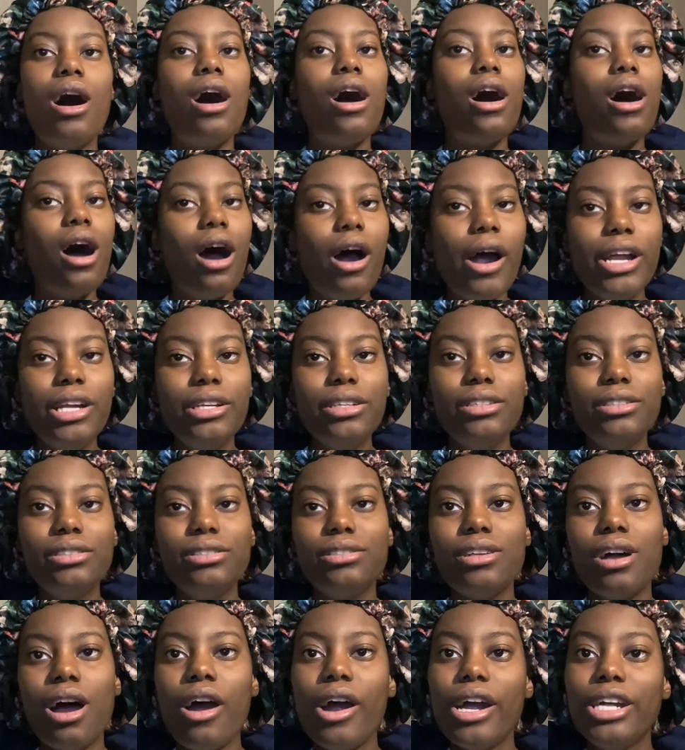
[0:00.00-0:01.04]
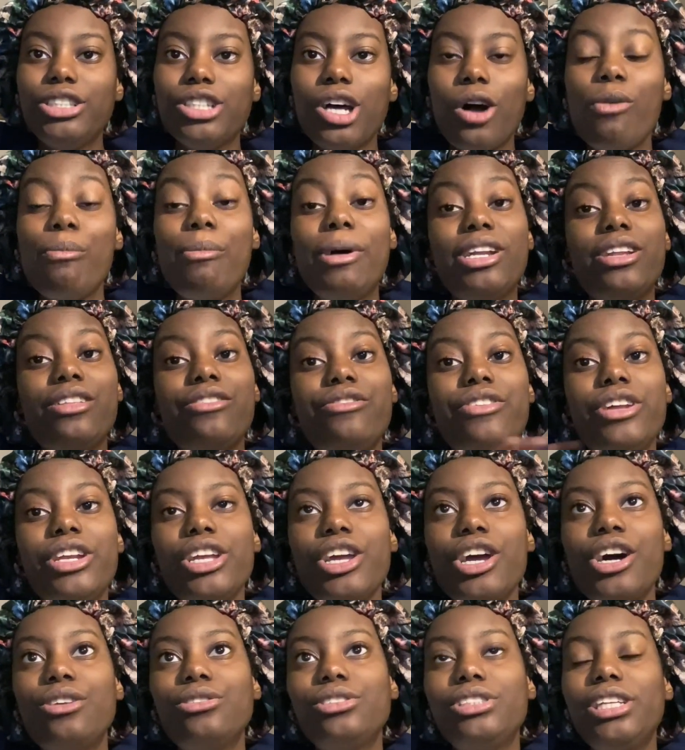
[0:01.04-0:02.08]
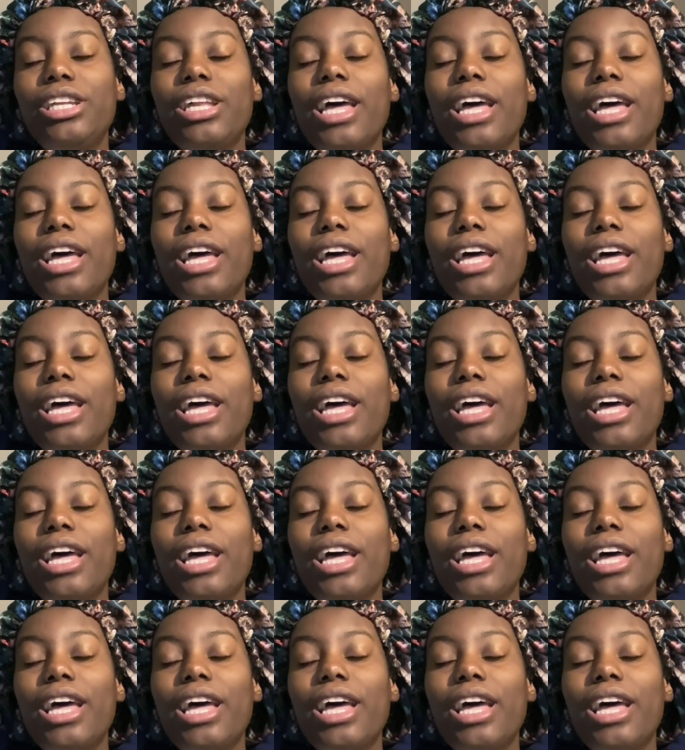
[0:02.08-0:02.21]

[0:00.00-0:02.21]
Alright, y'all, I'm back in the video.